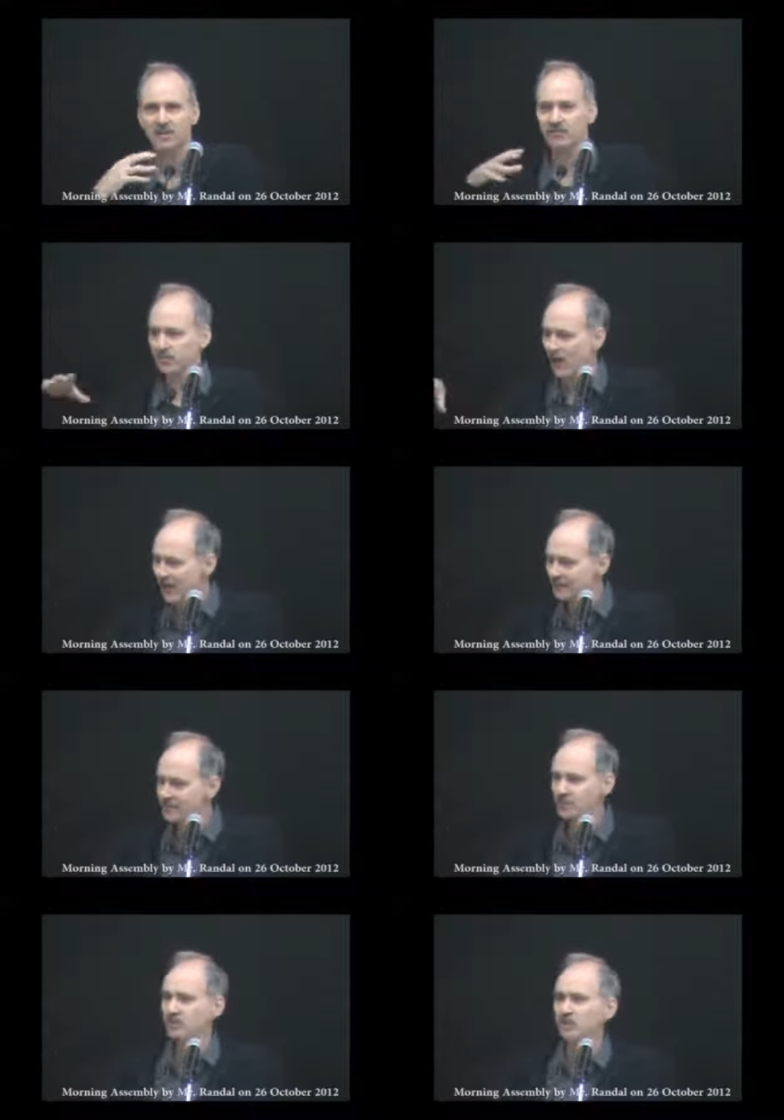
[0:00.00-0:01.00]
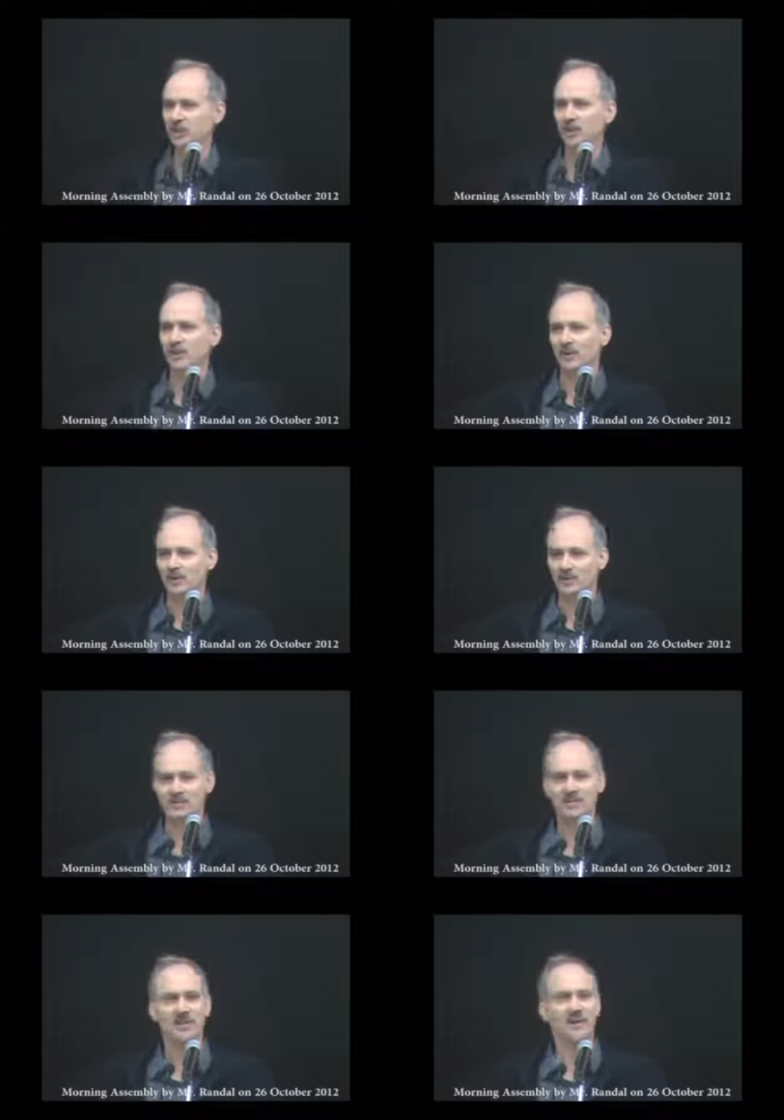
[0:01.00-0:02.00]
the friends you
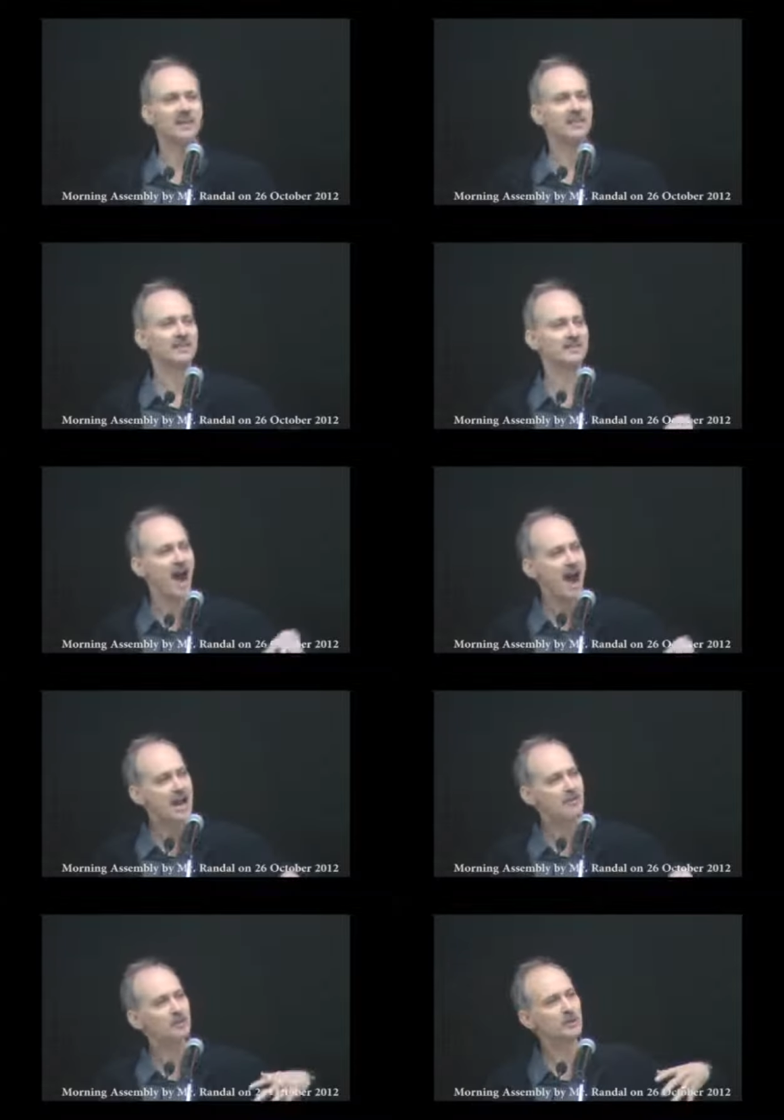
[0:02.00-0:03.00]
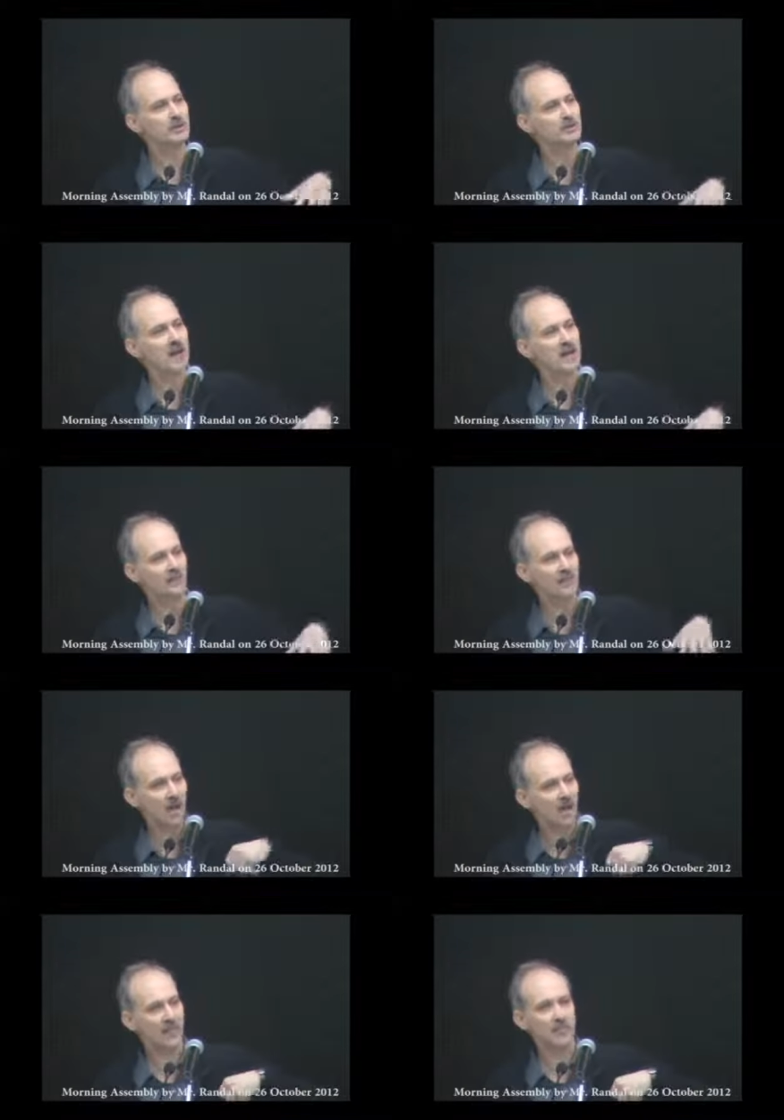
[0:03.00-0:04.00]
choose, the time you spend
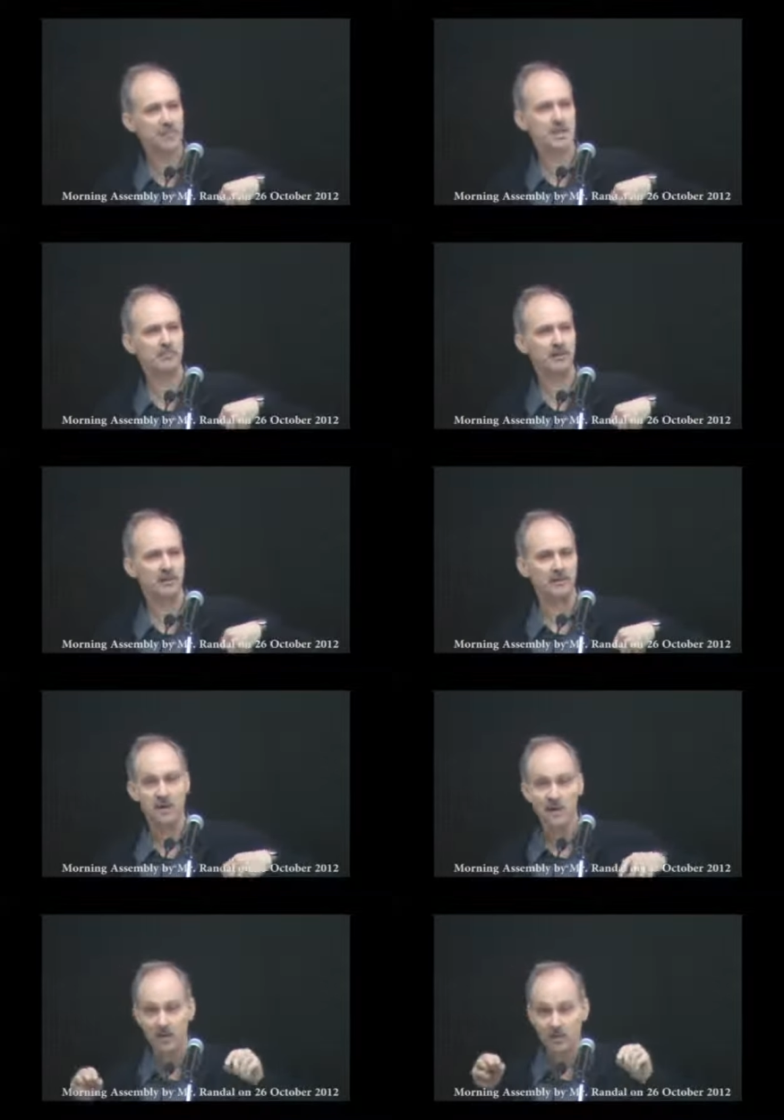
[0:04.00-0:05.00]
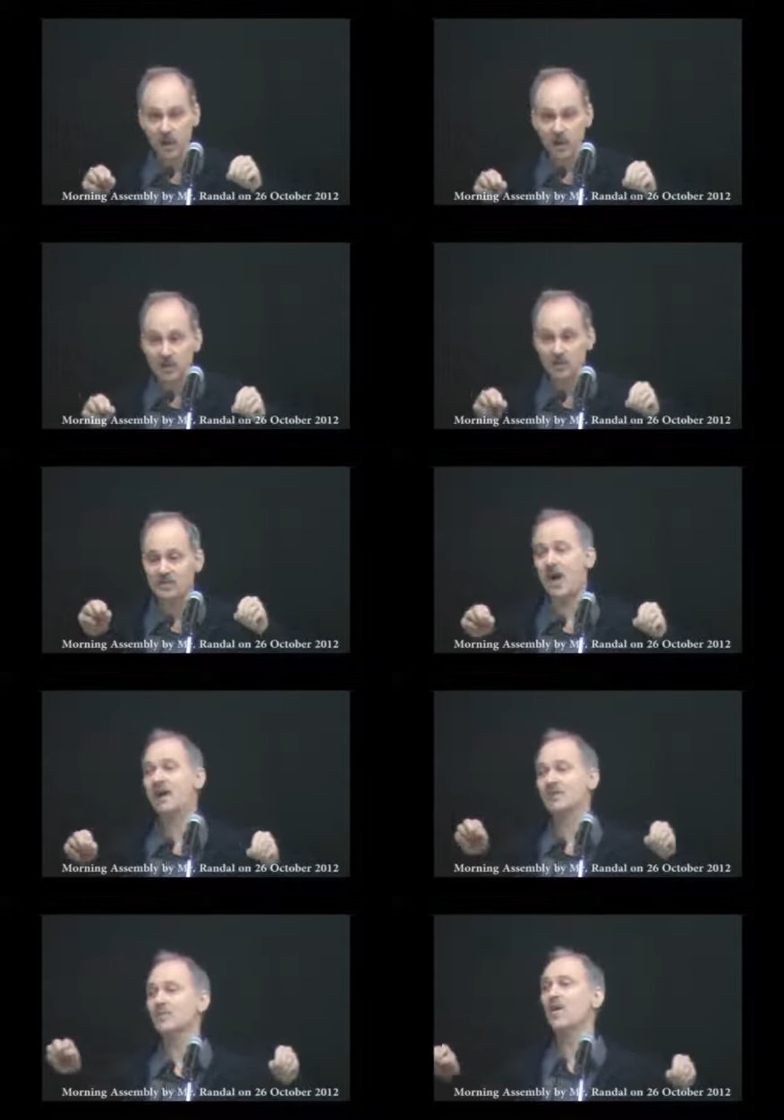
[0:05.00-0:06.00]
with other people, those
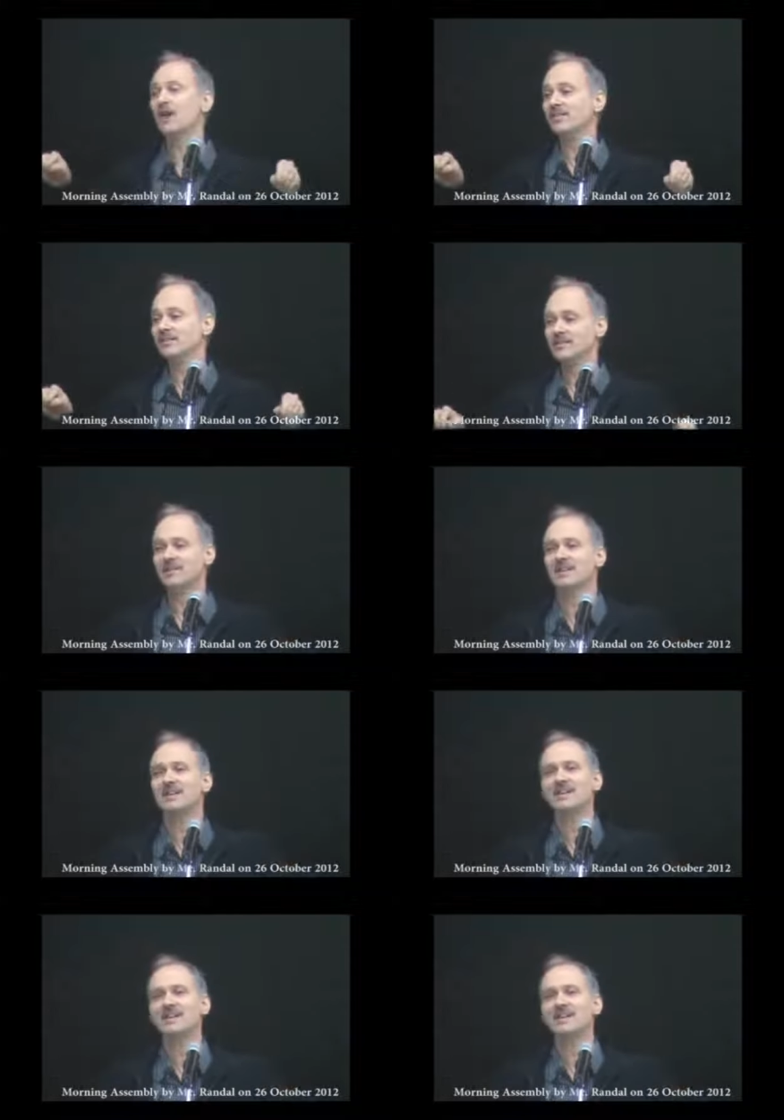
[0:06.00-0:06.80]
are the ones